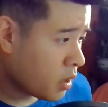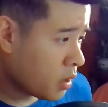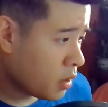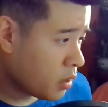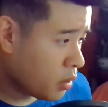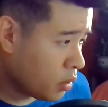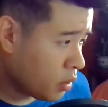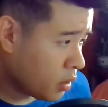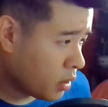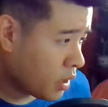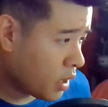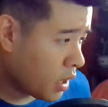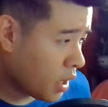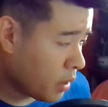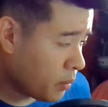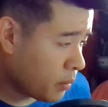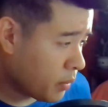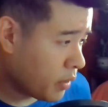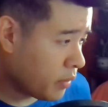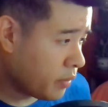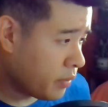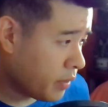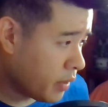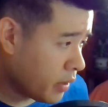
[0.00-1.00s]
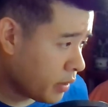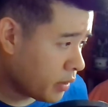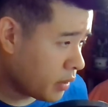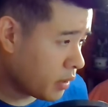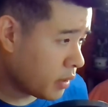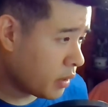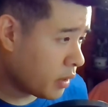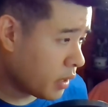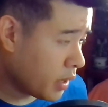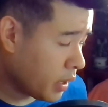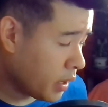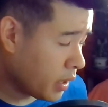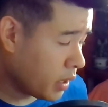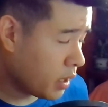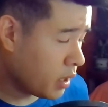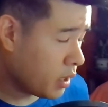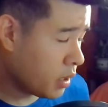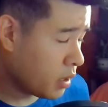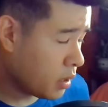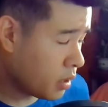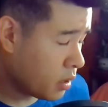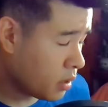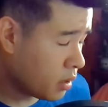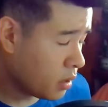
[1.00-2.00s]
You got me feeling like
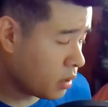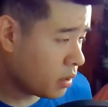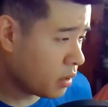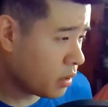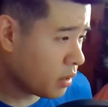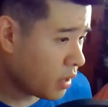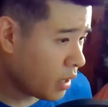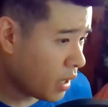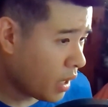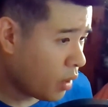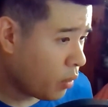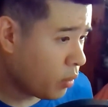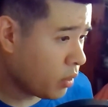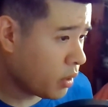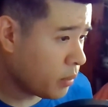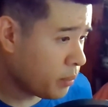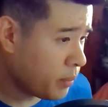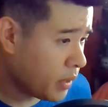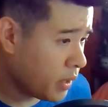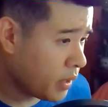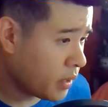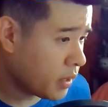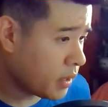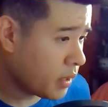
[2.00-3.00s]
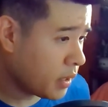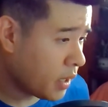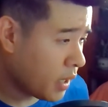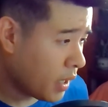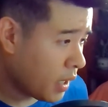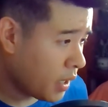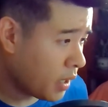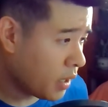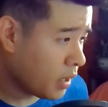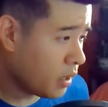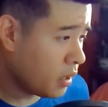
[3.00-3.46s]
I wanna be that guy.